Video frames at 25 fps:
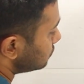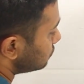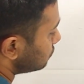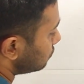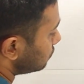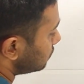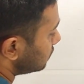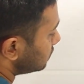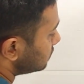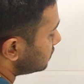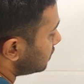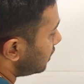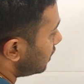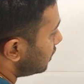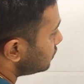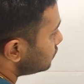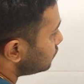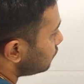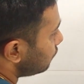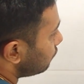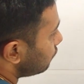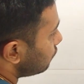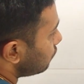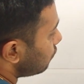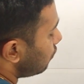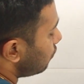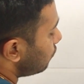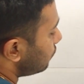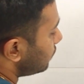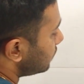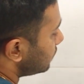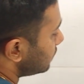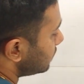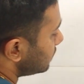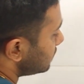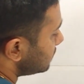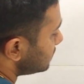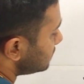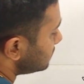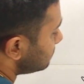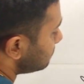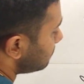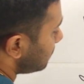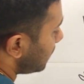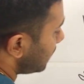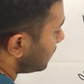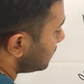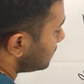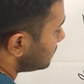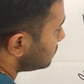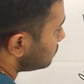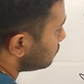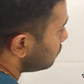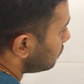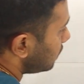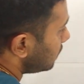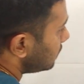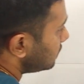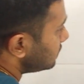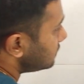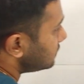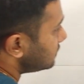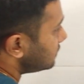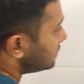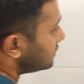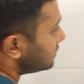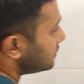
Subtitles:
So the charge of chlorine is -1.